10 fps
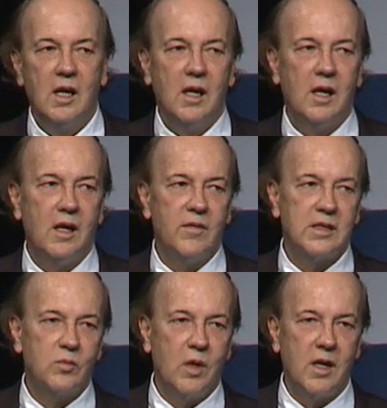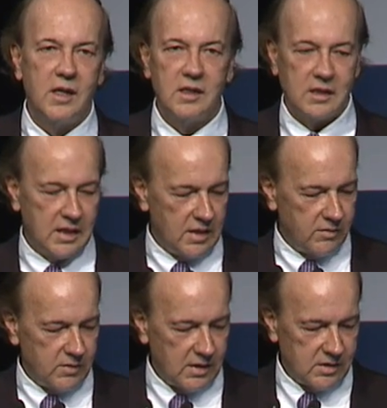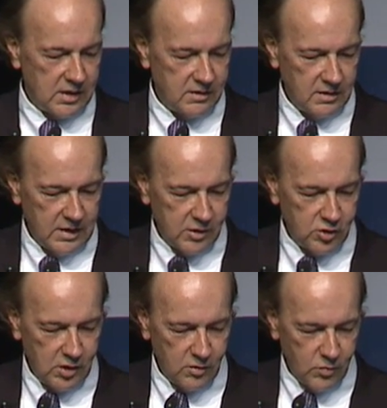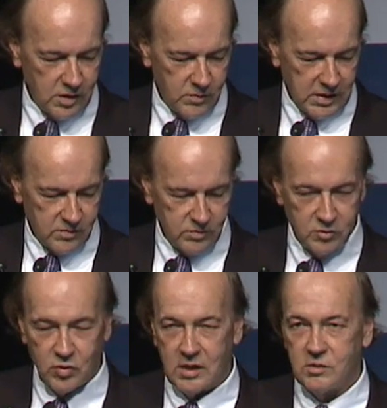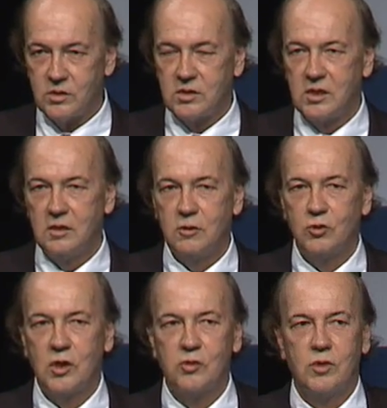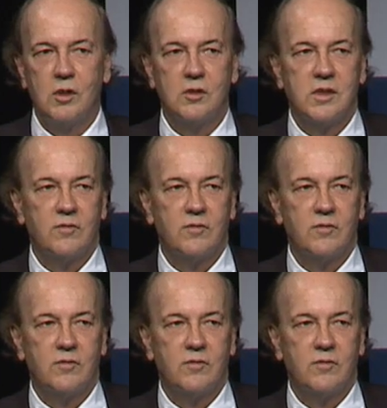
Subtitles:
That's why, again, I said last year, one of the best trades was 10-year Treasury notes.